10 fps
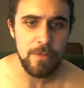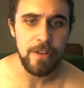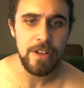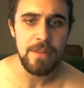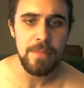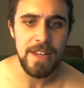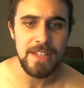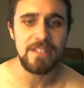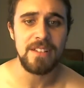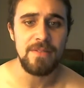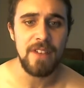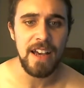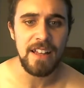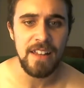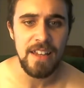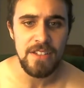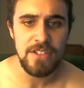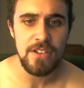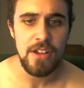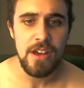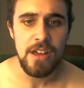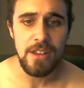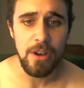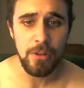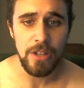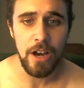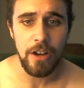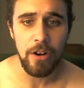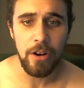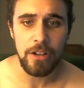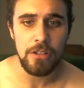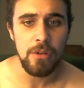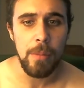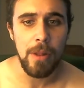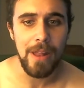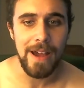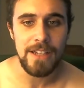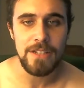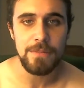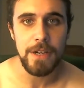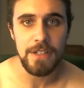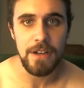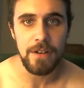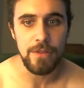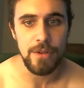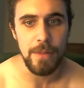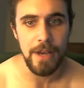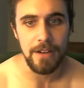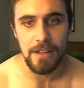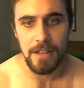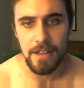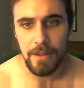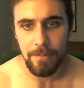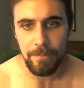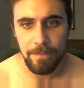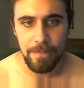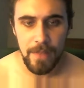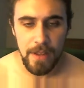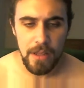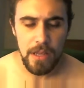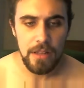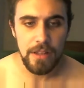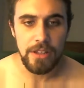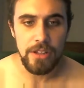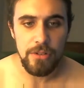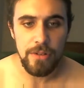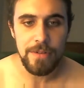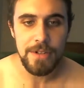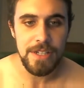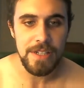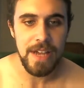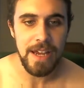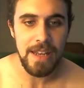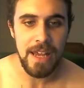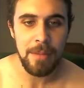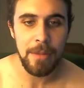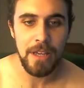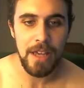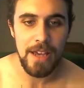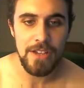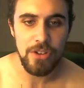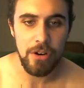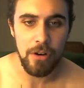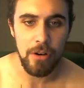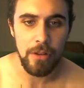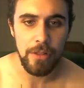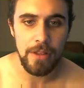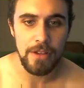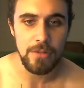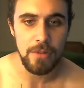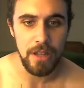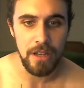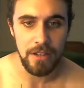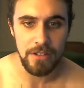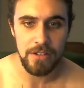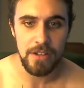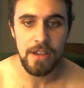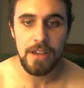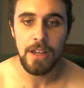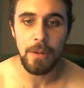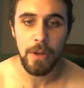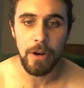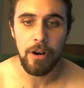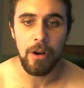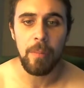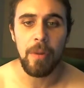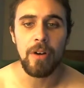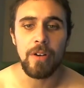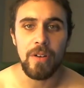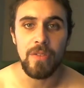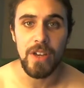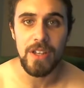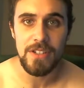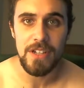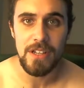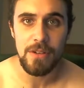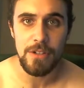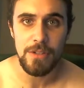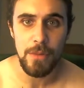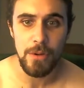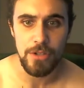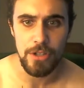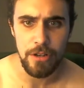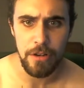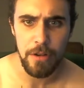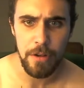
fundamentally violates the only unarguable aspect of humanity, that the universe is dynamic, as are all things within it, and we are all part of the continuous motion.